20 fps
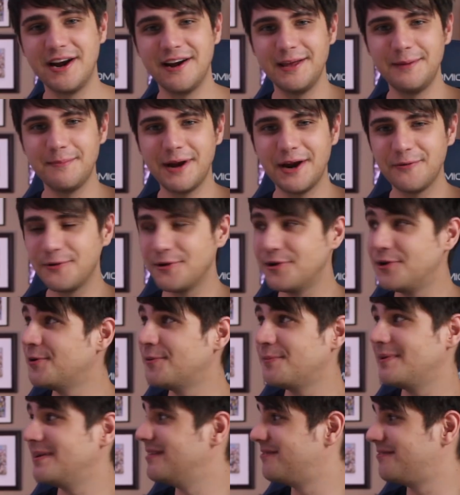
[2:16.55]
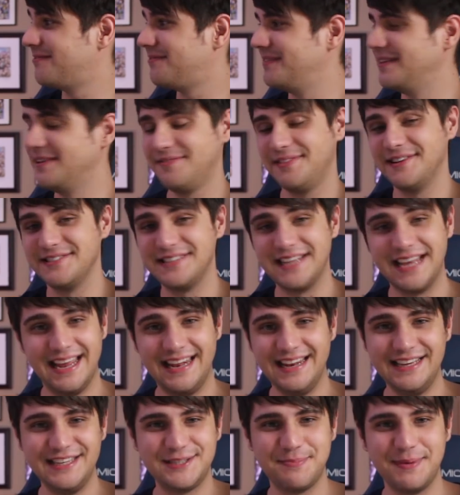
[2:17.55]
in my room if there's
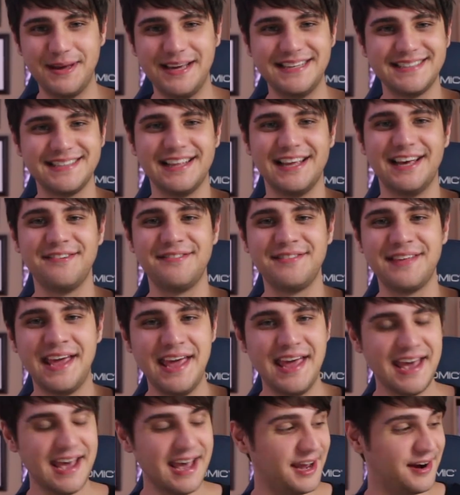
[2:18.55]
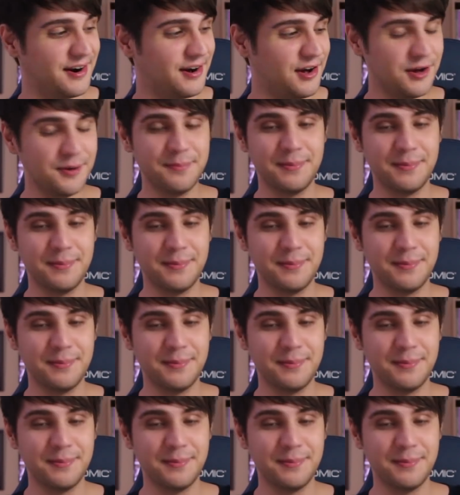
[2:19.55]
any space left at all.